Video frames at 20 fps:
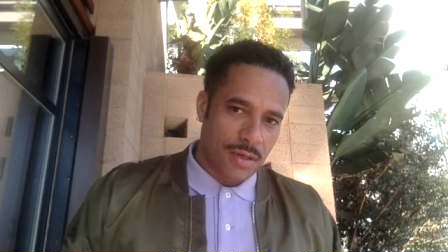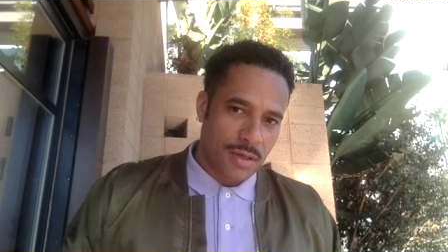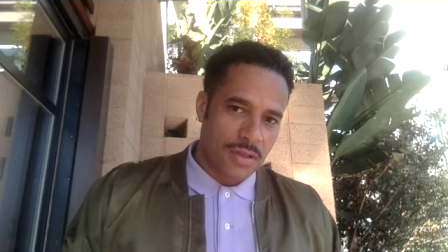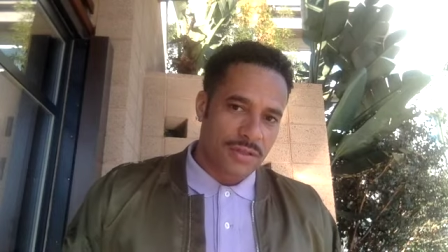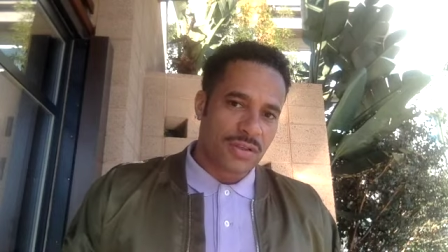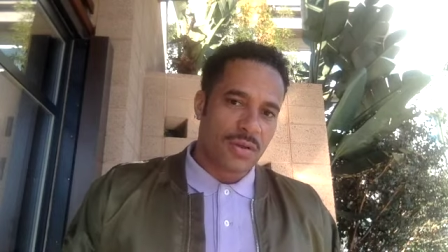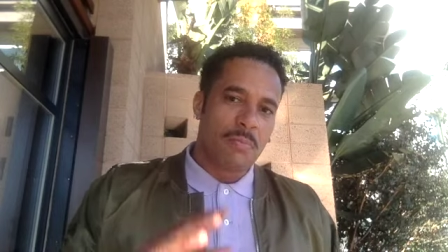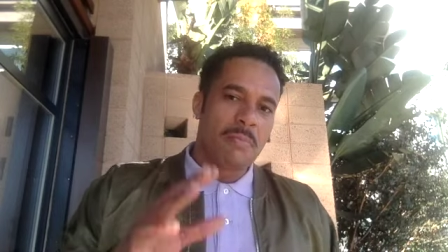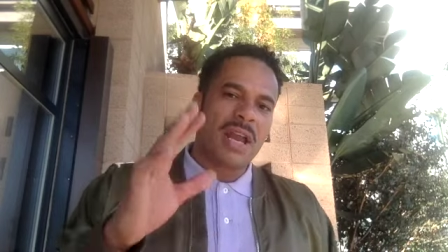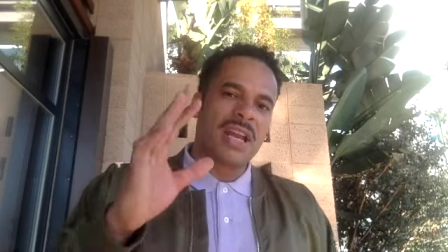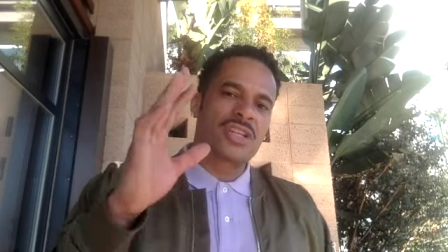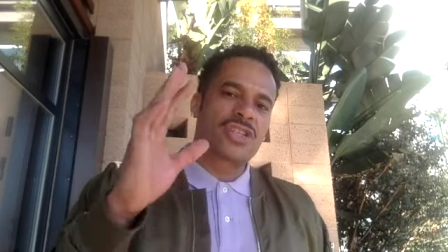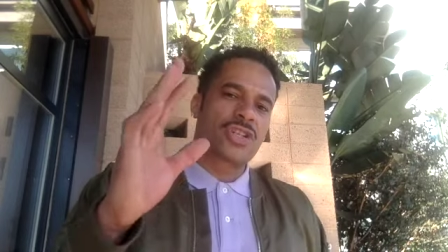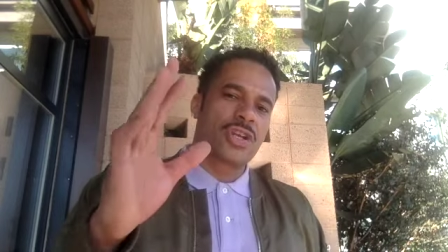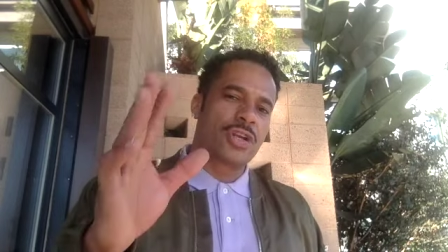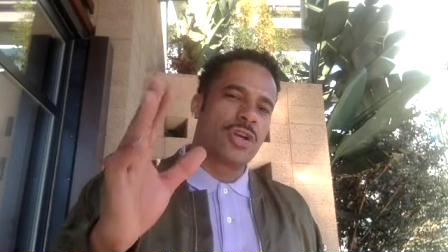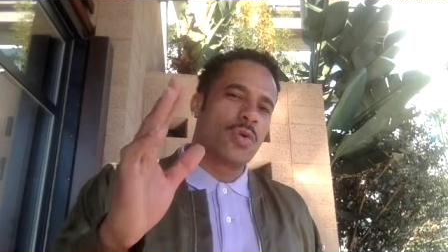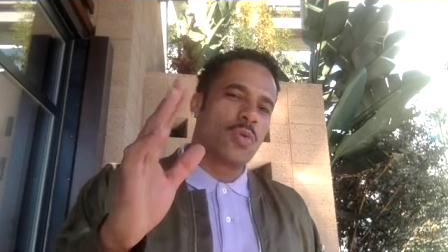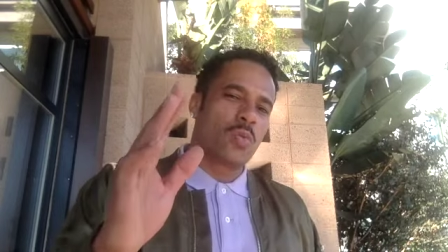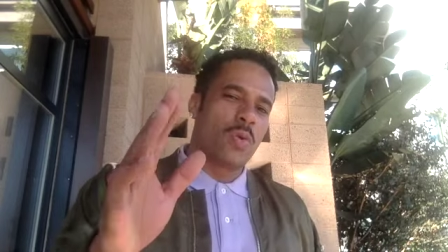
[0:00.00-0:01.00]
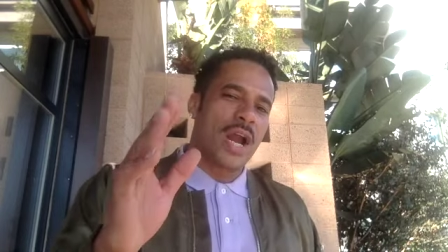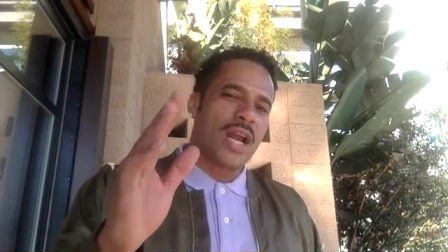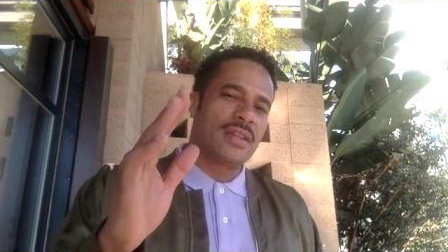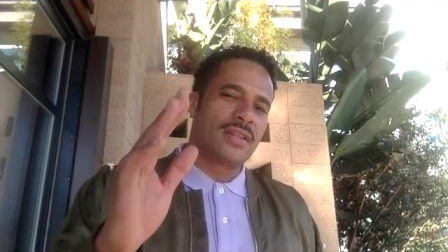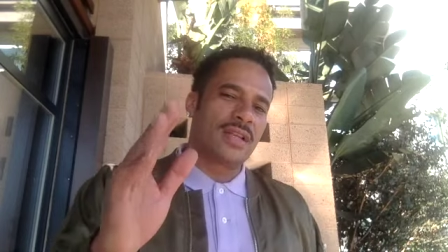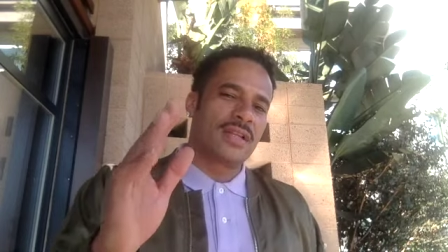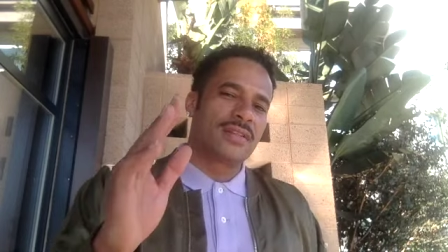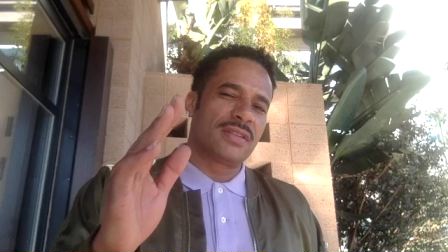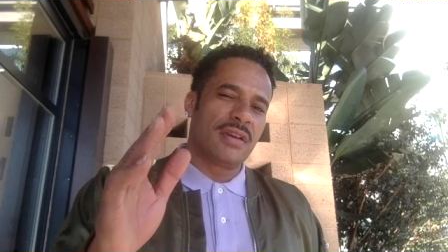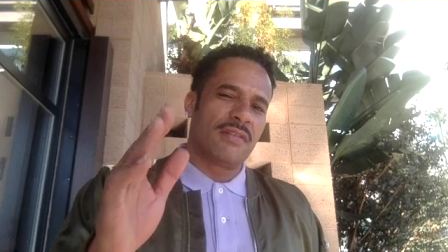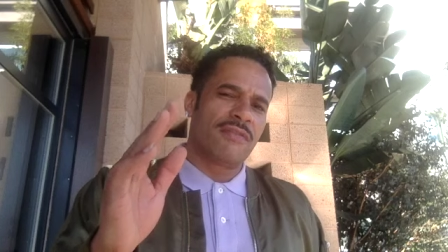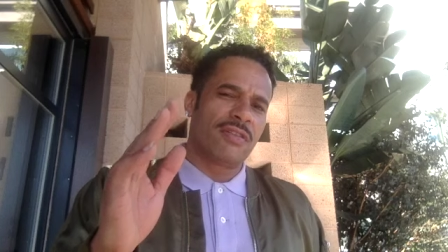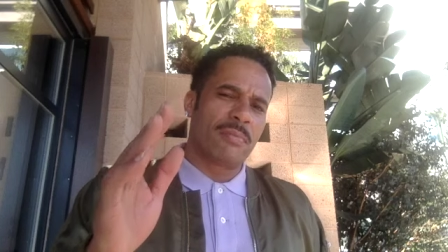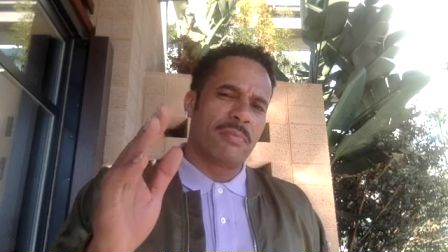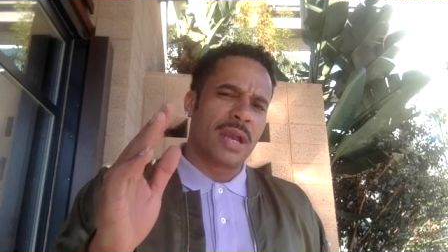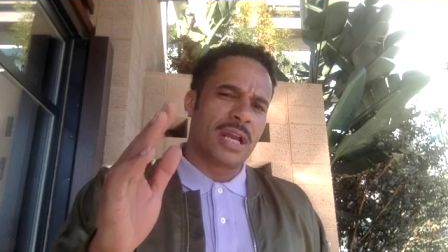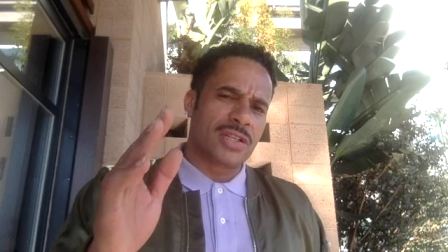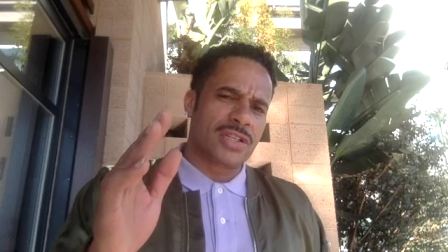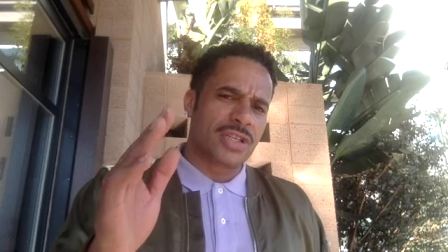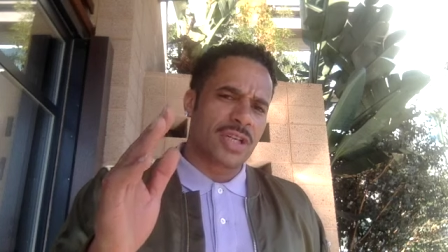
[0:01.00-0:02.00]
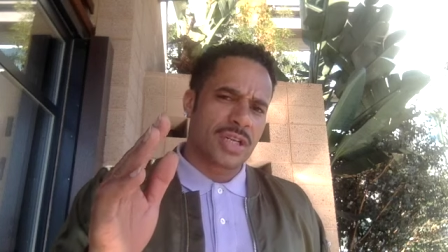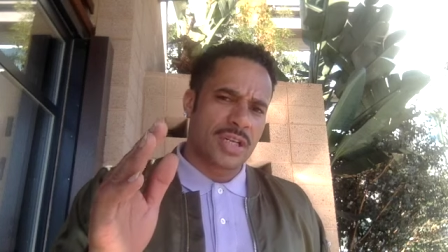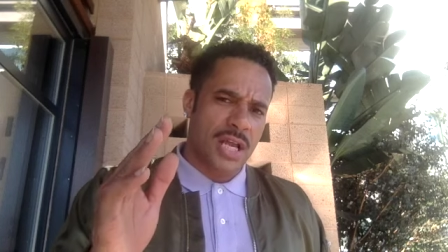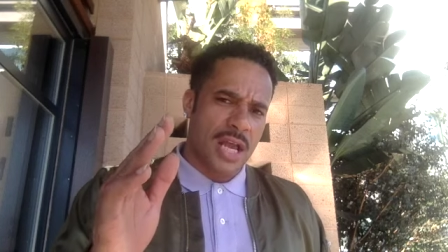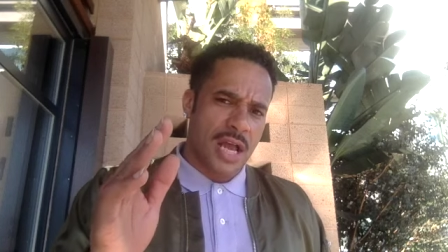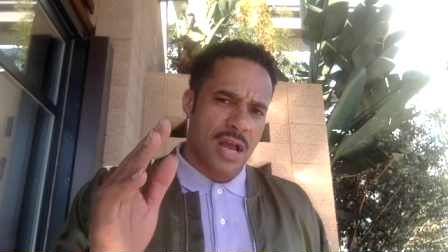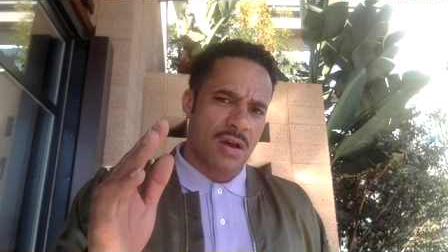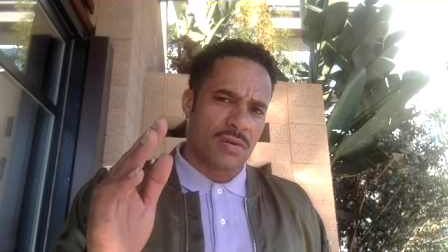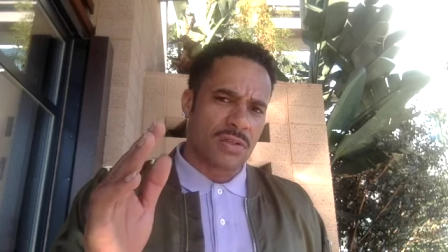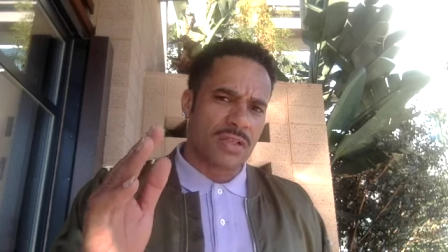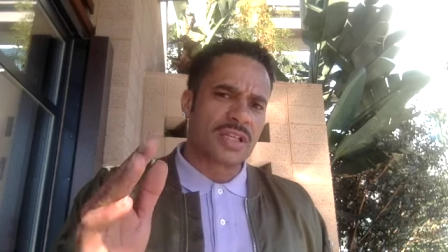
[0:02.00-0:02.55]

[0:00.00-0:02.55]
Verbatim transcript: So make sure you write this information down.